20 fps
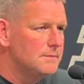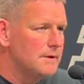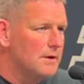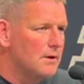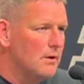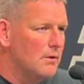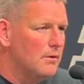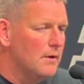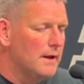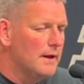You
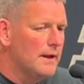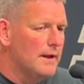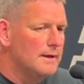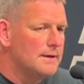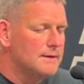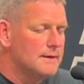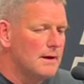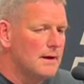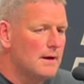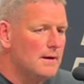know,
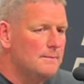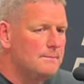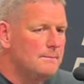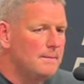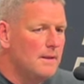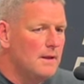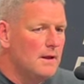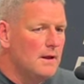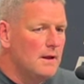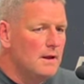and uh,
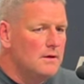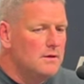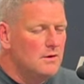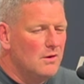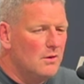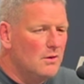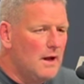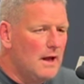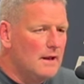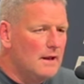you
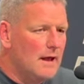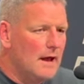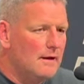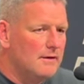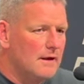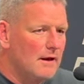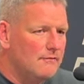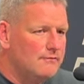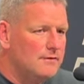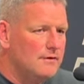know
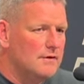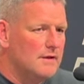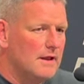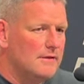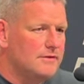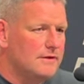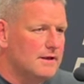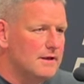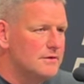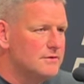I, I feel
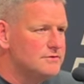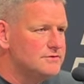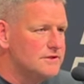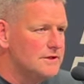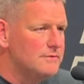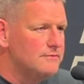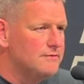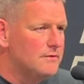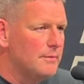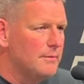like the
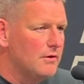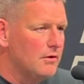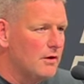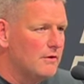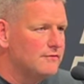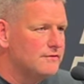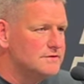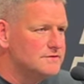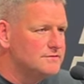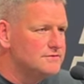energy from an
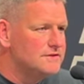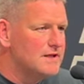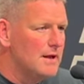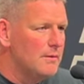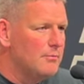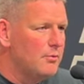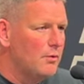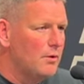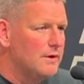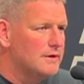offensive
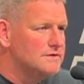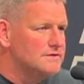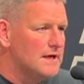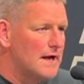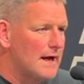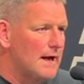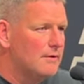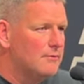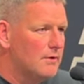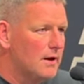standpoint is
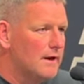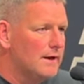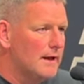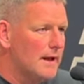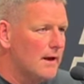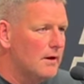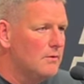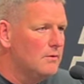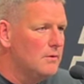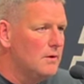high right
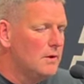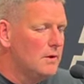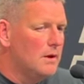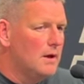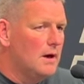now.